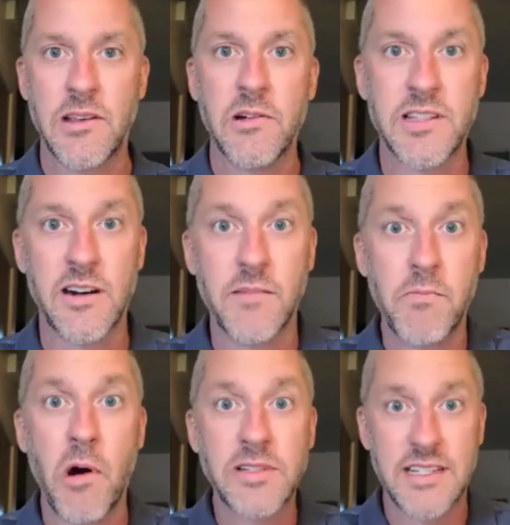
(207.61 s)
Those are
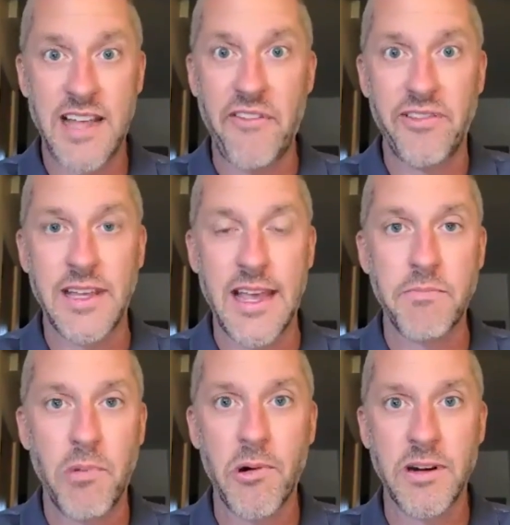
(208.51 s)
most definitely
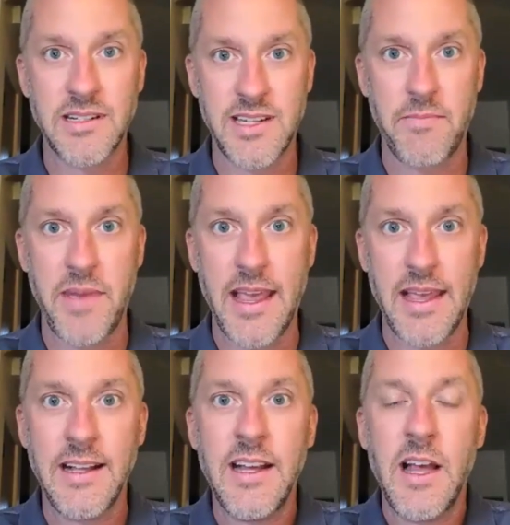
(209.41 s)
important to me,